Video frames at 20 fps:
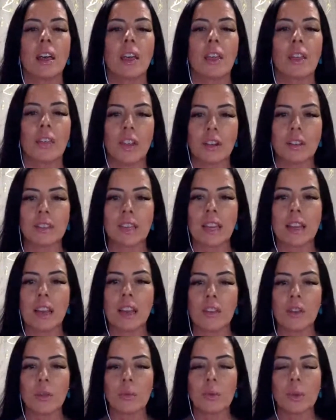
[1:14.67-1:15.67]
there's
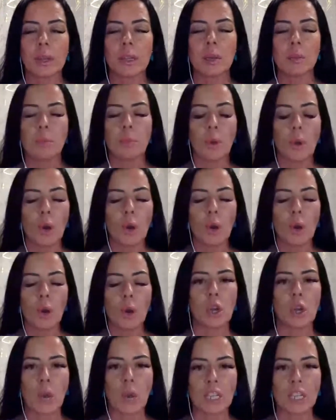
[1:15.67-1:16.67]
another really
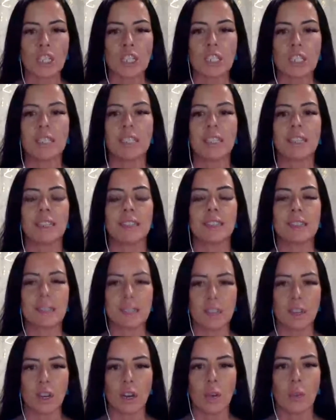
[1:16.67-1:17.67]
important question to
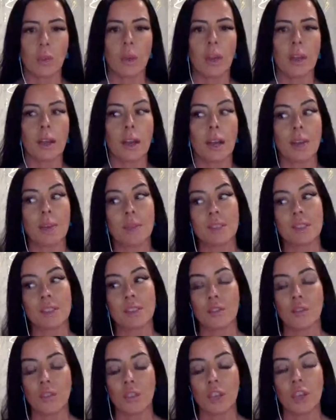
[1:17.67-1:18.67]
consider when it comes
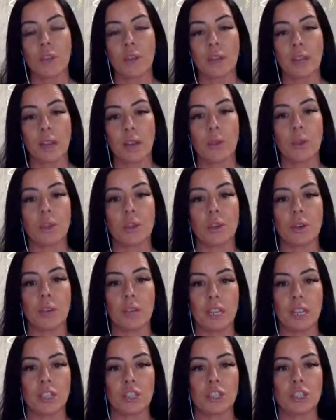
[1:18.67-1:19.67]
to figuring out your
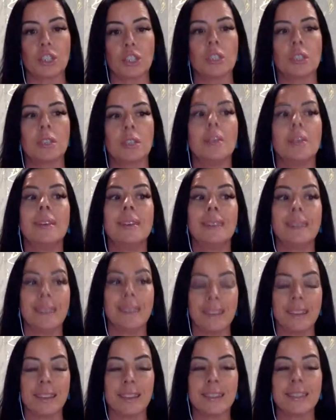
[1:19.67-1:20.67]
niche.
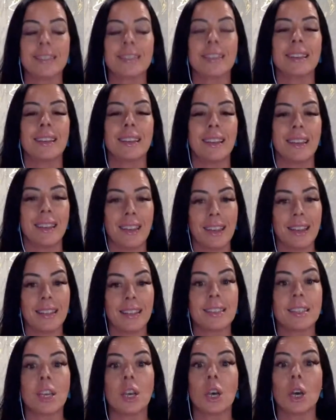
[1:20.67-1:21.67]
Is
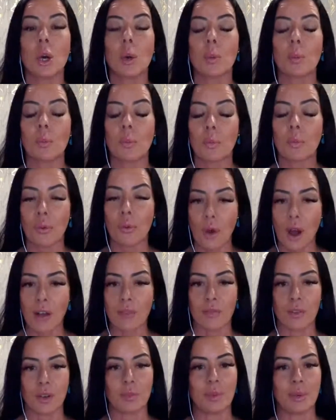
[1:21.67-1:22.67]
it
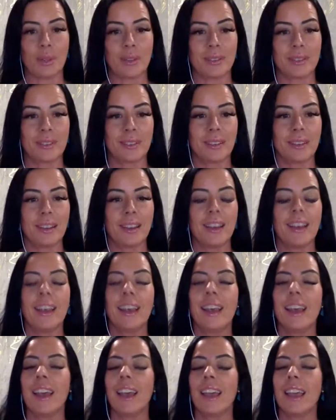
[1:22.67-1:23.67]
profitable?
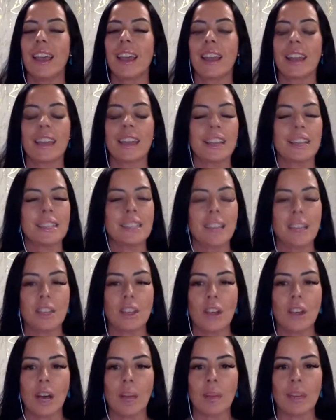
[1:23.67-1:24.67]
And I can't tell
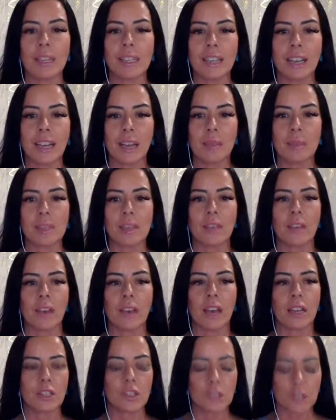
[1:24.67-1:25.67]
you how many times I've
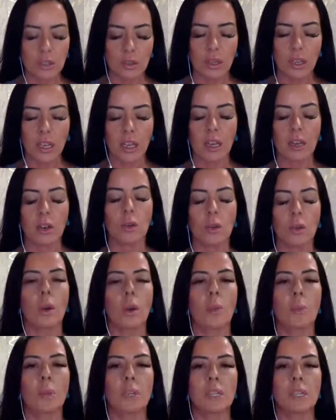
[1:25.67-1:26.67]
had a student
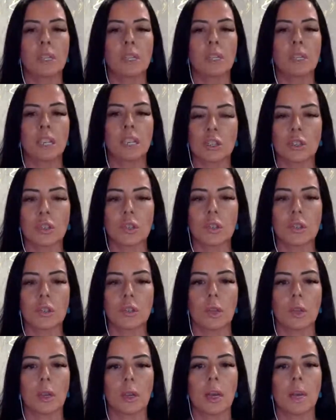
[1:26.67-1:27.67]
or a potential
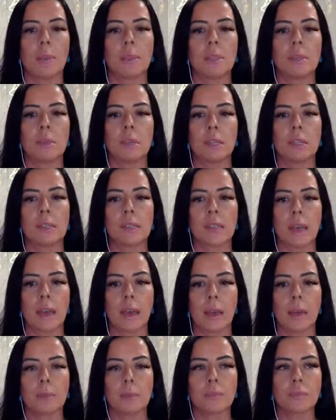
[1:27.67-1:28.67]
student come to me and
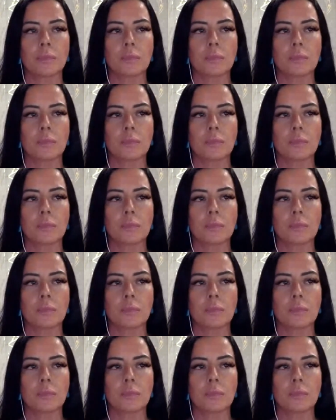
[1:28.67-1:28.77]
say,